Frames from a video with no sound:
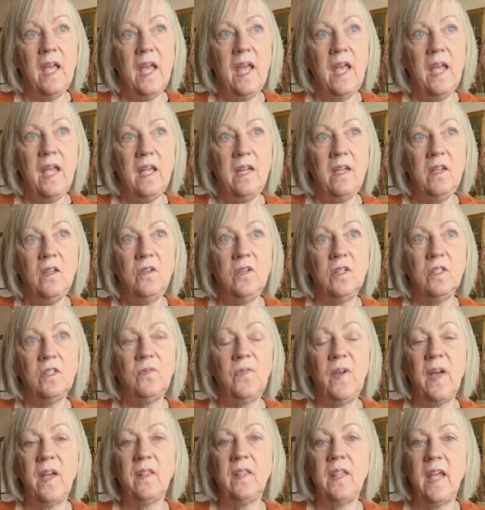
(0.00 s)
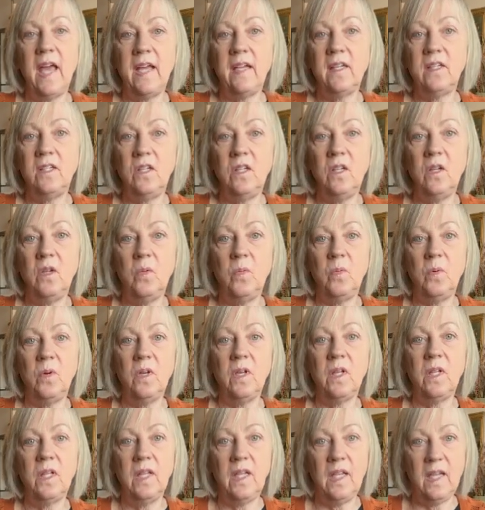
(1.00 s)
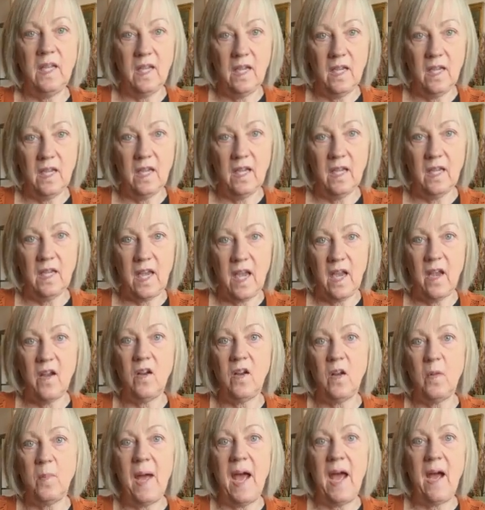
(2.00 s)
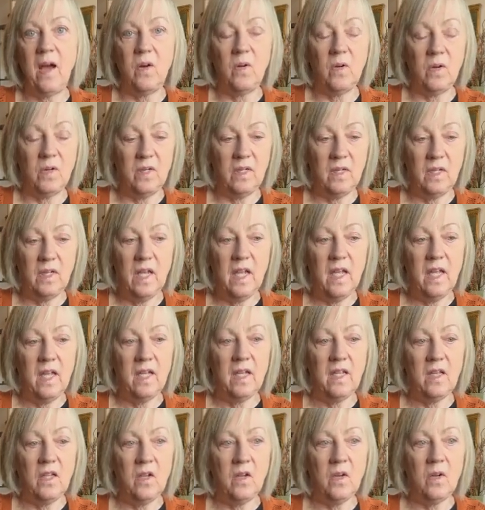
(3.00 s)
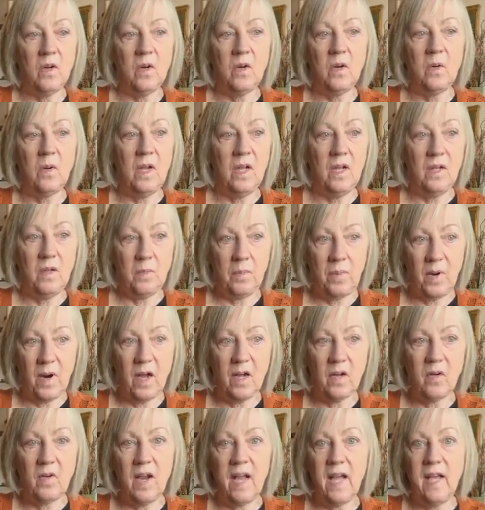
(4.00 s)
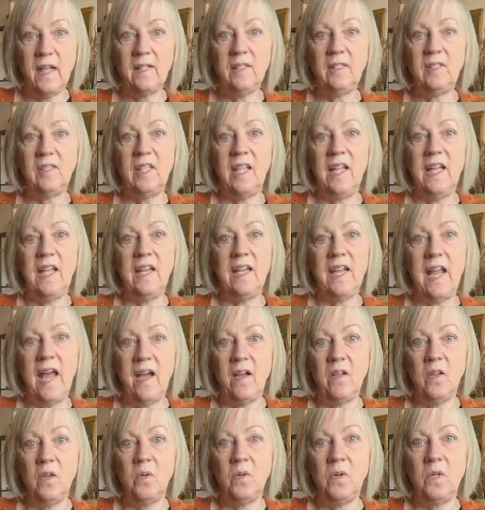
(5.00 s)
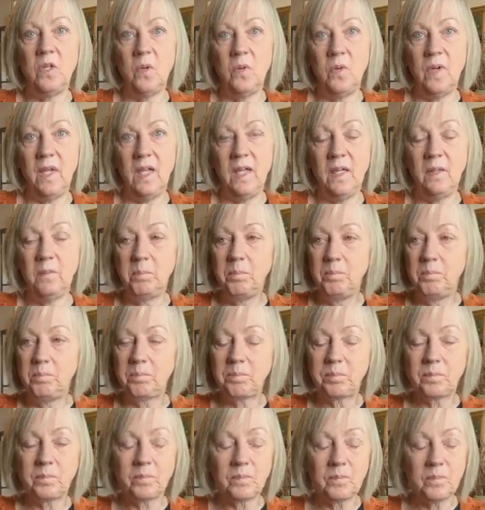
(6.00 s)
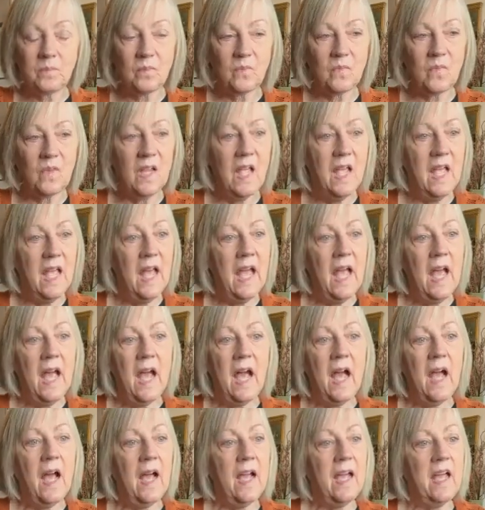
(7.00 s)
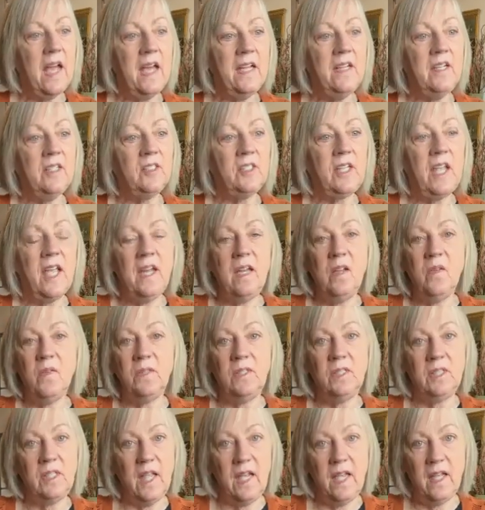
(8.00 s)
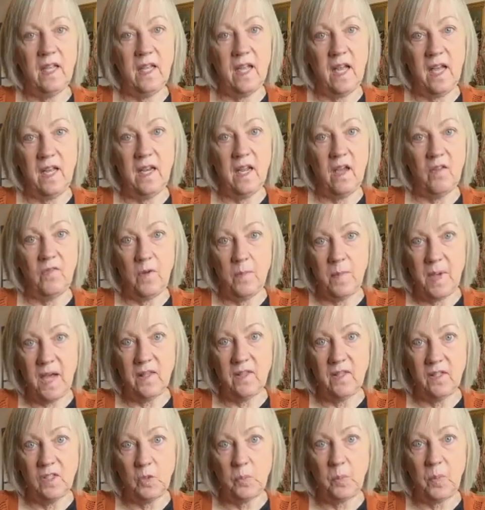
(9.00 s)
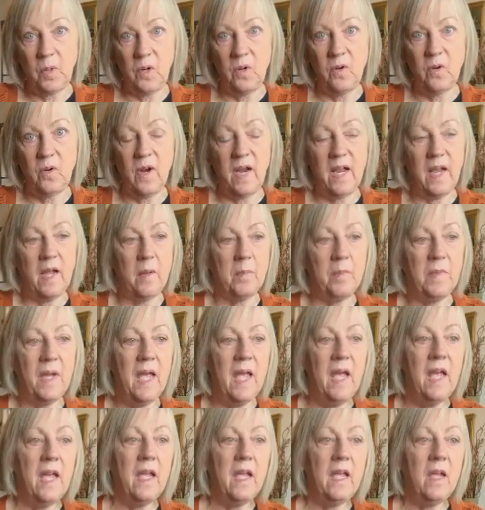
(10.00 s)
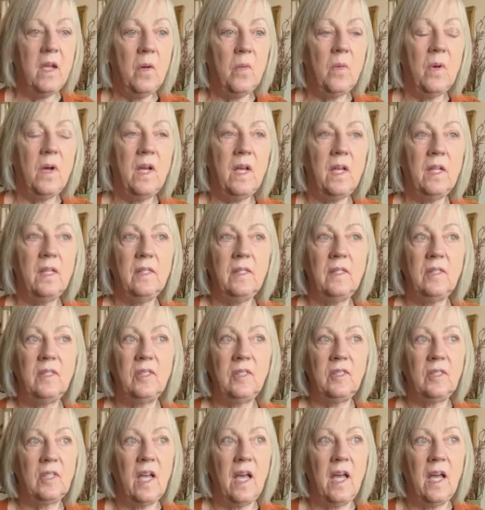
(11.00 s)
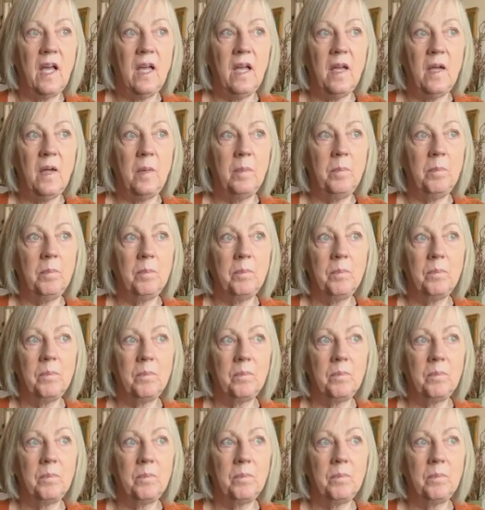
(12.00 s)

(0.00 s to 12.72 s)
and you just felt that she really cared about your progress and how you were doing. I, I just can't even say enough about this program. It was um,